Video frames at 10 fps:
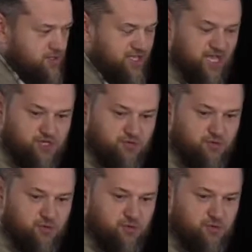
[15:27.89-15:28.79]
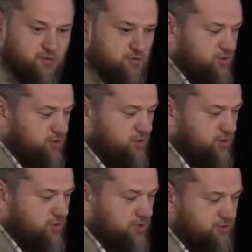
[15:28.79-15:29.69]
cash flow
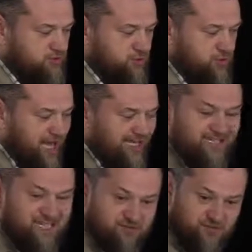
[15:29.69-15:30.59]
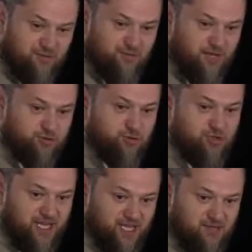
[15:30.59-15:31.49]
for unequal amount
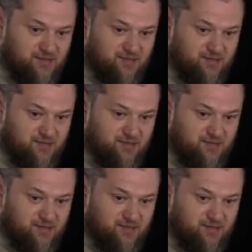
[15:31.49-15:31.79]
today,